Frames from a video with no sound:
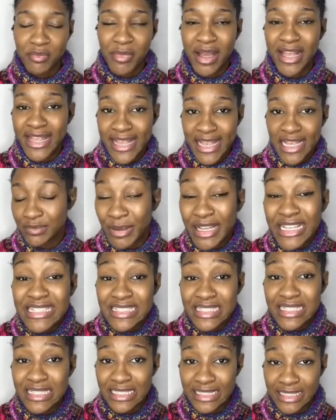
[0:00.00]
My hair
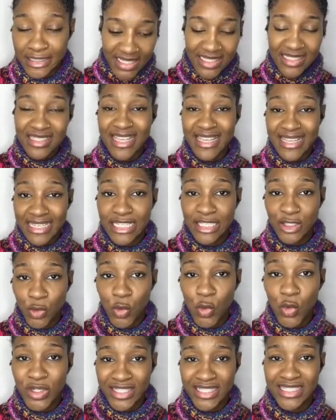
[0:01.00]
basically taking
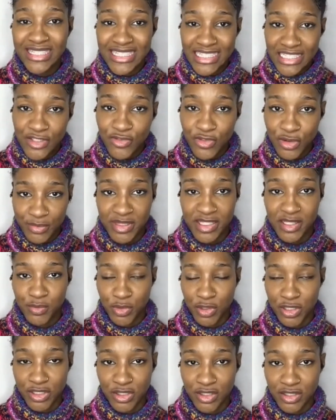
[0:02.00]
all it needs from this
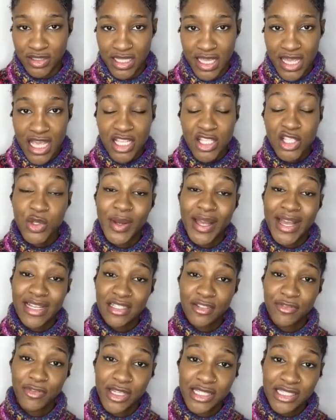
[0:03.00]
product. So I had
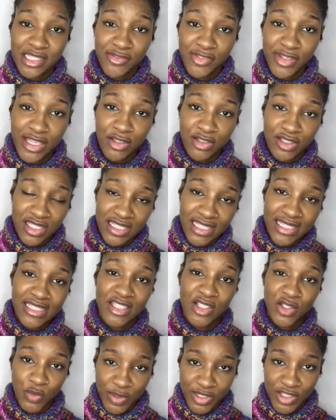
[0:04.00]
to find something else to then
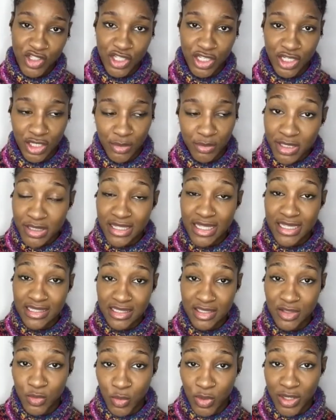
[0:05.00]
switch it up.
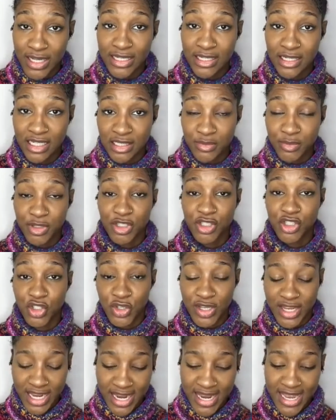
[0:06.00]
That is why, guys, because
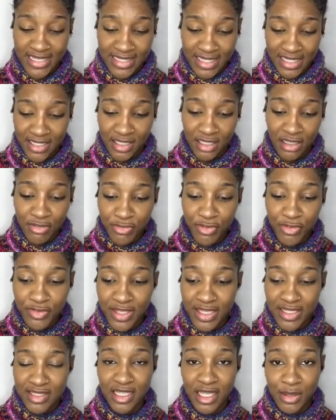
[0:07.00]
your hair has had enough of
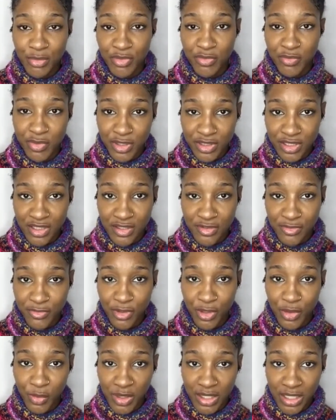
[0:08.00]
that type of product
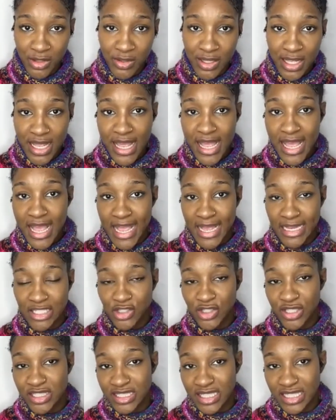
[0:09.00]
for a while, and
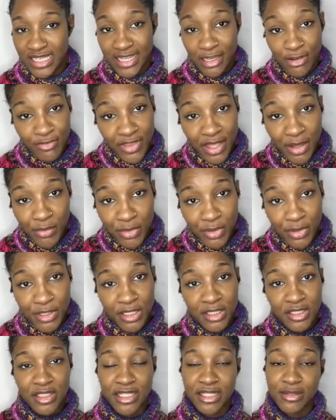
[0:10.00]
you need to lay off that
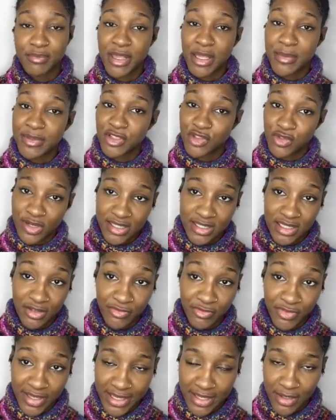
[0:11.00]
product and maybe try
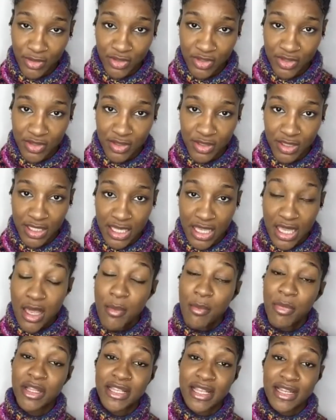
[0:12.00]
something else.
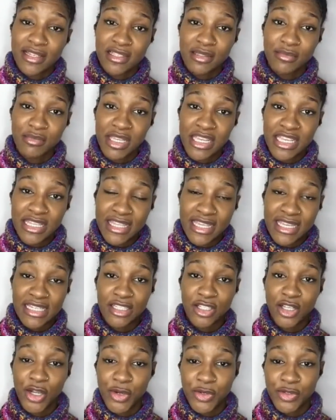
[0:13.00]
But that doesn't mean
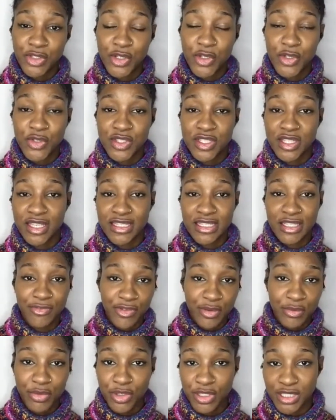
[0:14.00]
then go and use a
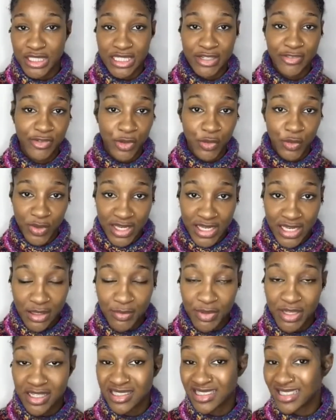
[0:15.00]
different product every week,
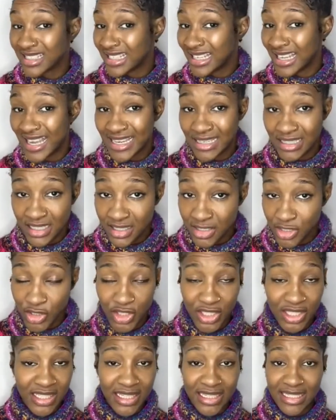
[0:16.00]
because again, you
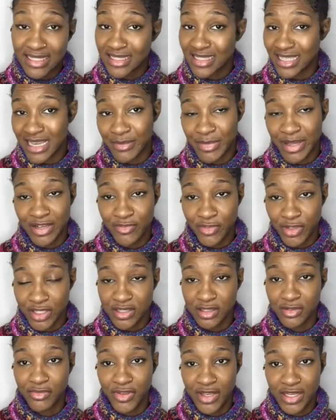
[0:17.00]
can get the same
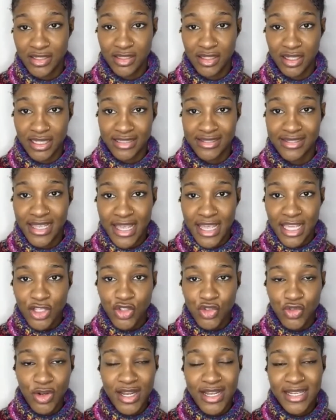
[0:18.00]
adverse effect, guys.
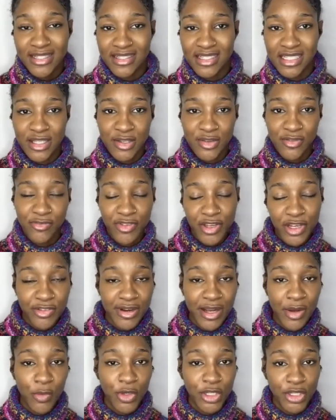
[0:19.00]
Try and
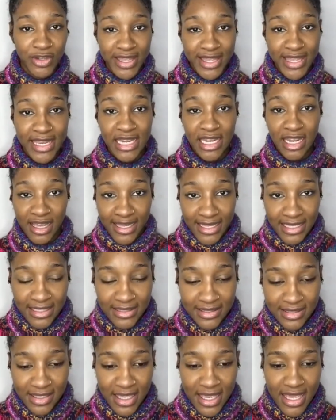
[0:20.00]
figure out what your hair
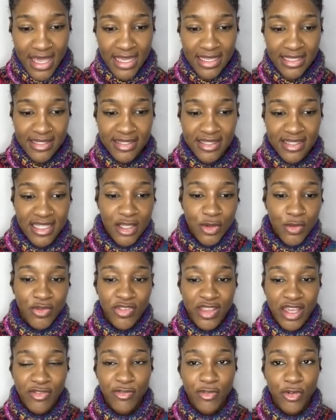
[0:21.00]
likes, stick with
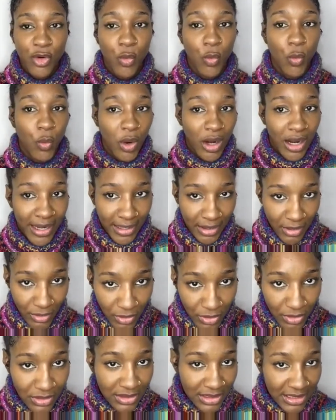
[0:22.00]
that for a
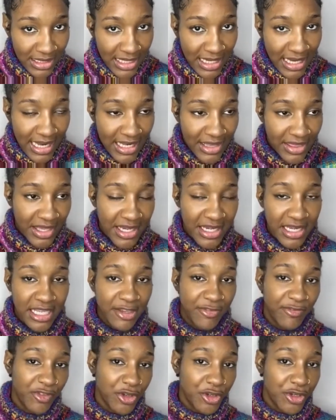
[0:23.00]
while, and then
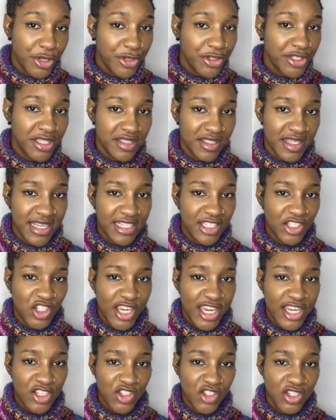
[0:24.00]
if you notice any
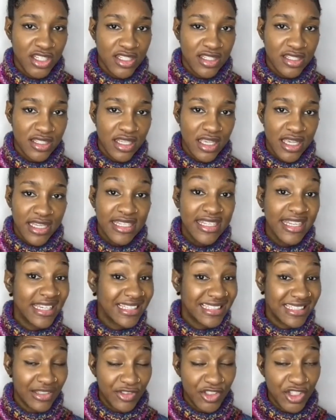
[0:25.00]
changes,
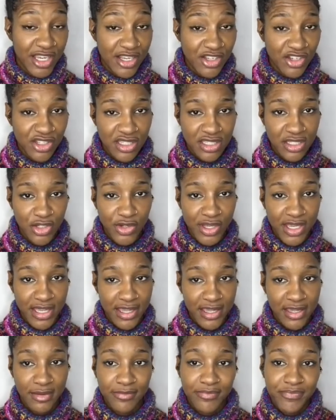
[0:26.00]
negative changes in your
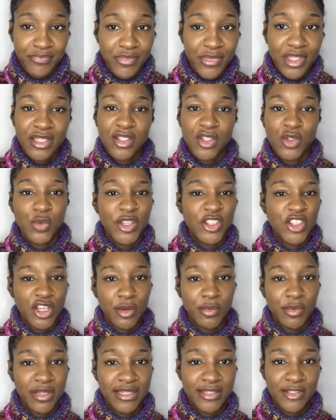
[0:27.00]
hair, switch it
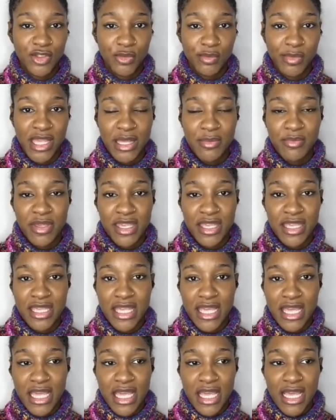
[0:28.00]
up a little.
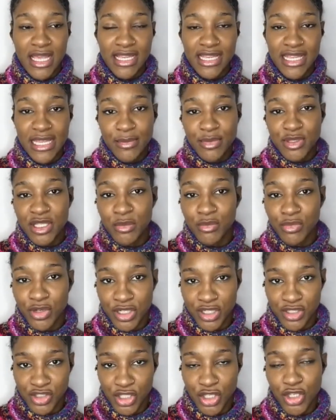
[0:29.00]
Maybe keep some
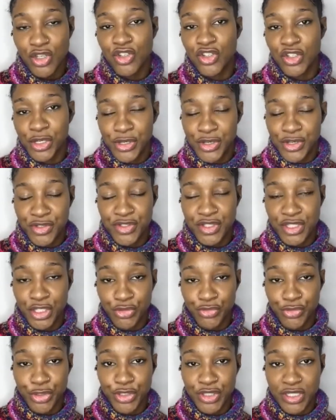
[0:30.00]
products that you usually use in
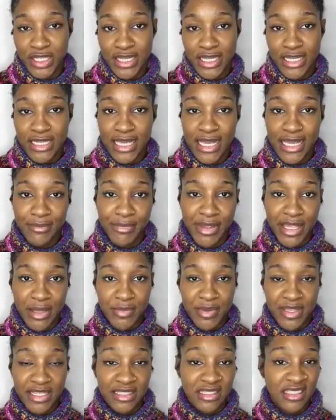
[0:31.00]
your routine and
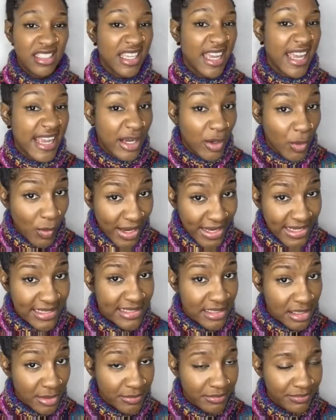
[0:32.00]
maybe take away
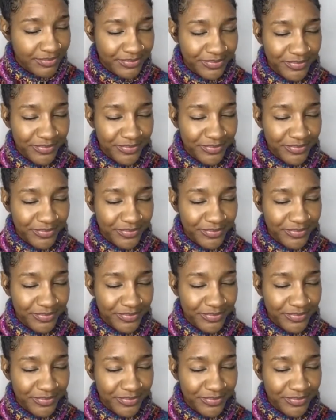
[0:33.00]
some.